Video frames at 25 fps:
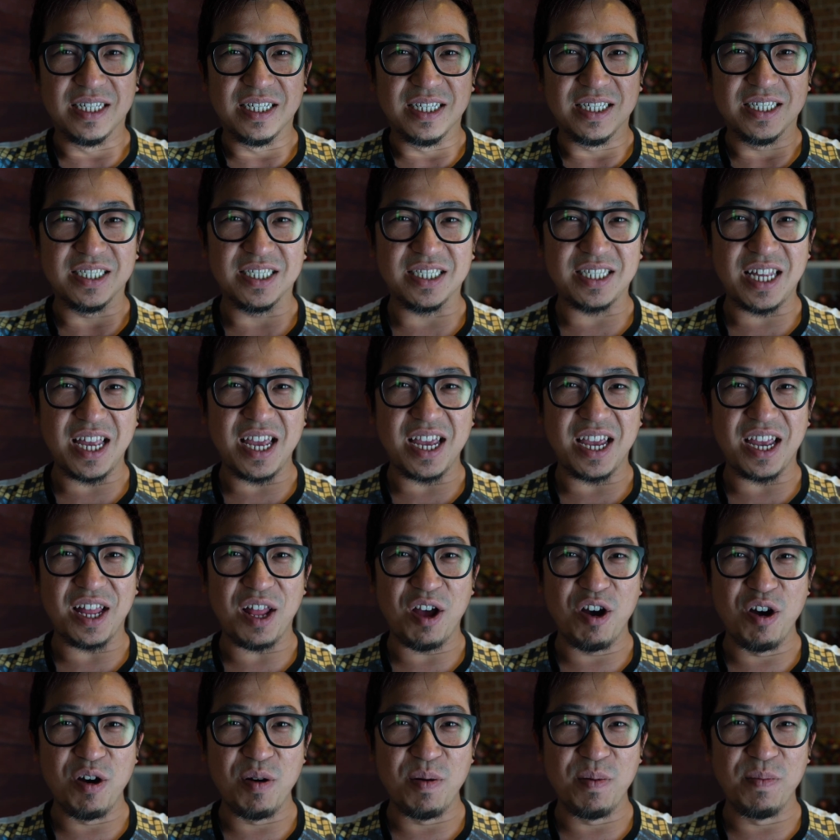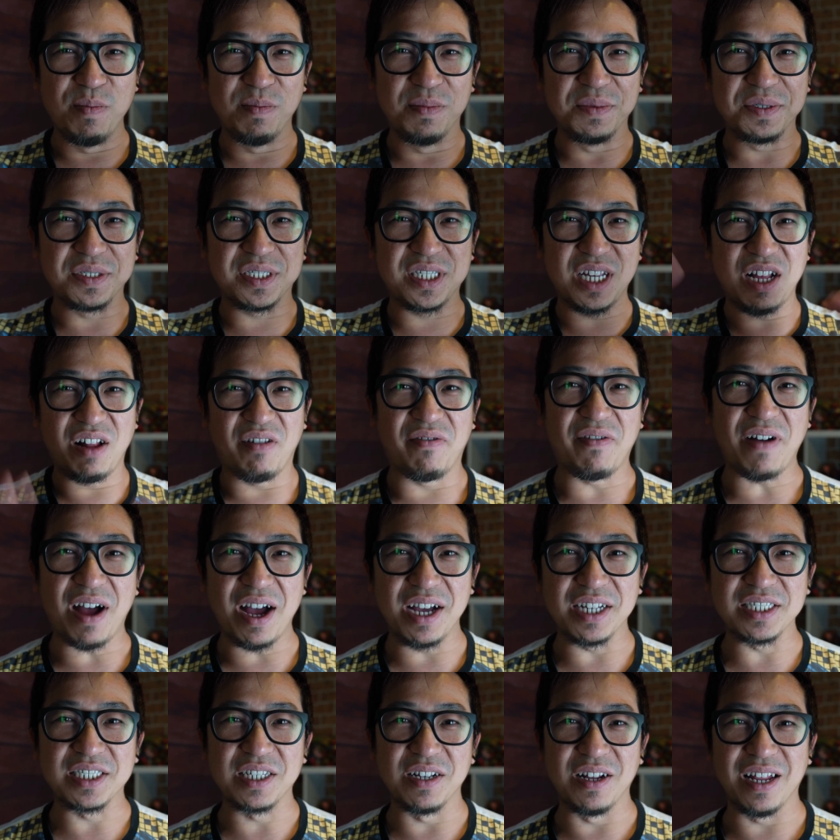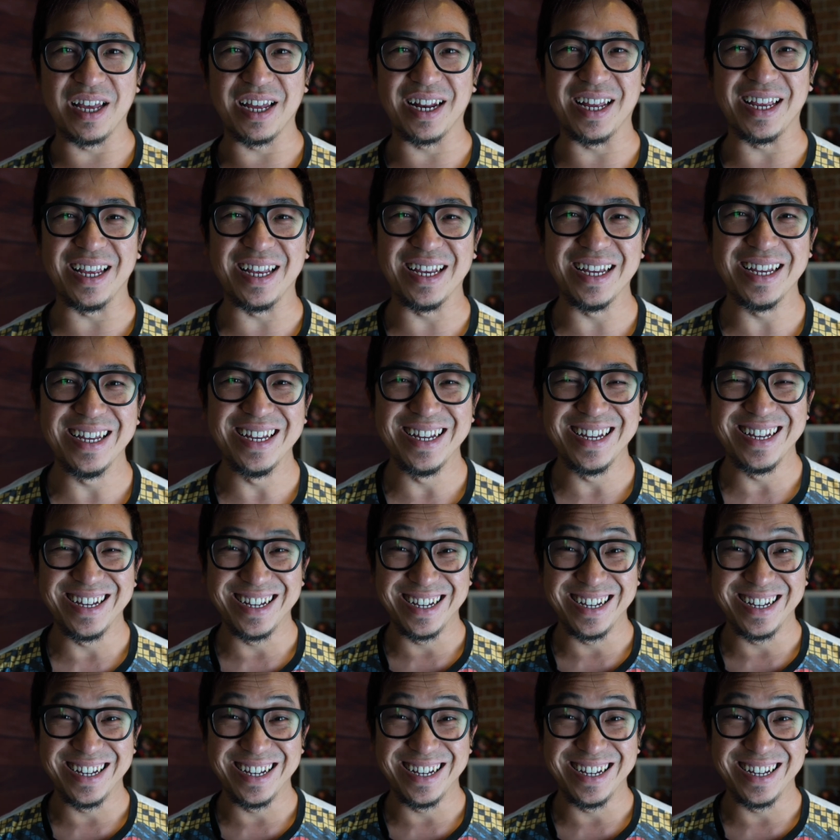staying at home, self-isolating.